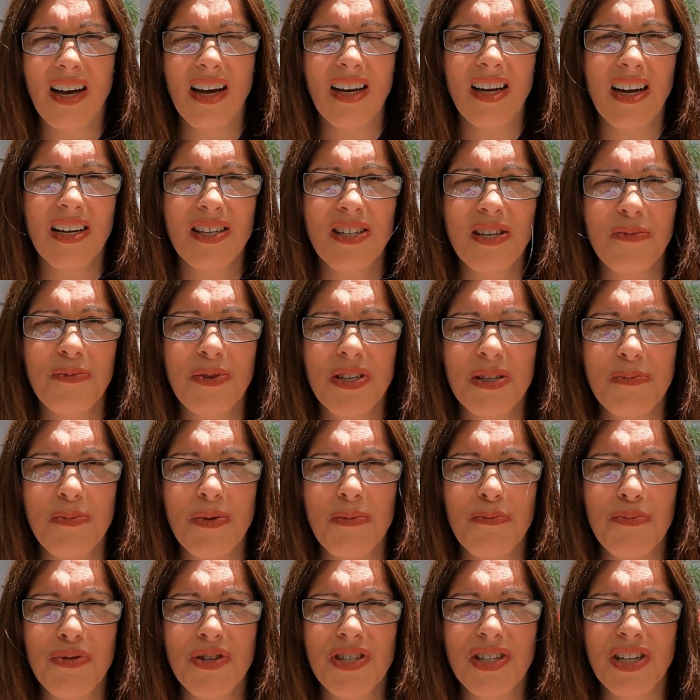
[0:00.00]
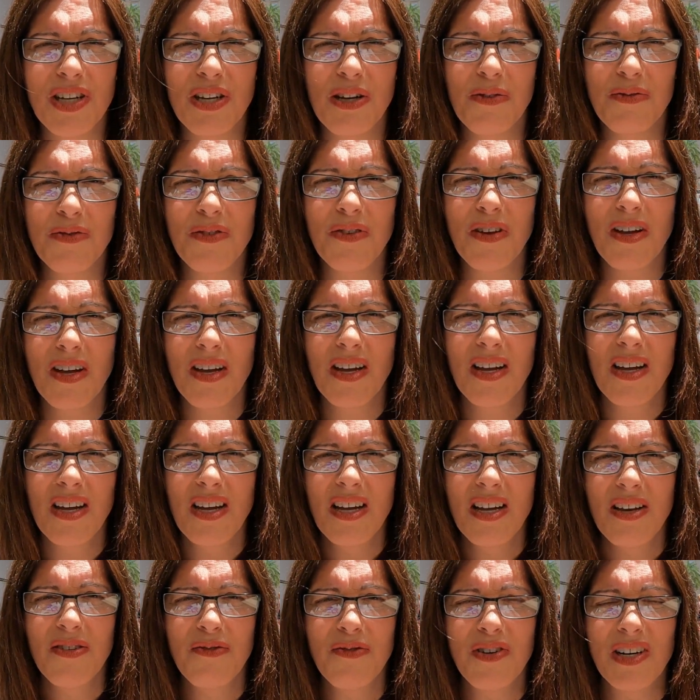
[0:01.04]
item that's been preserved
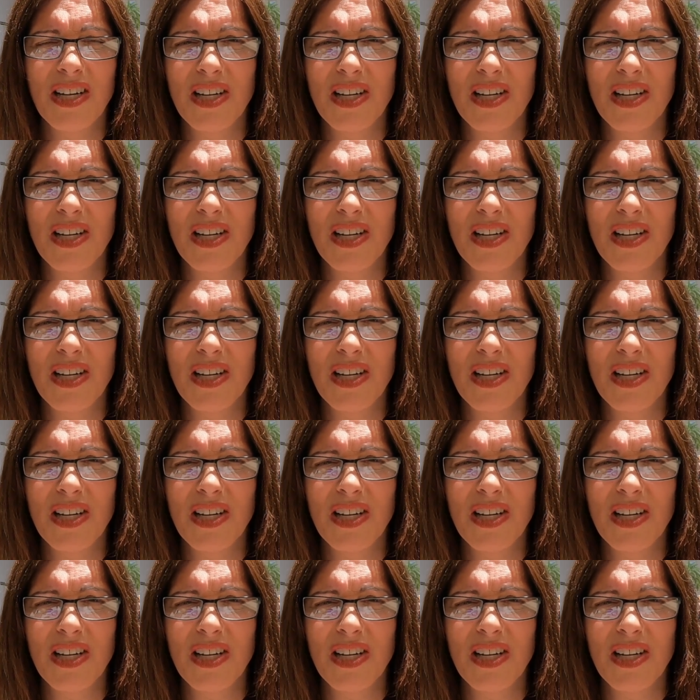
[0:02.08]
for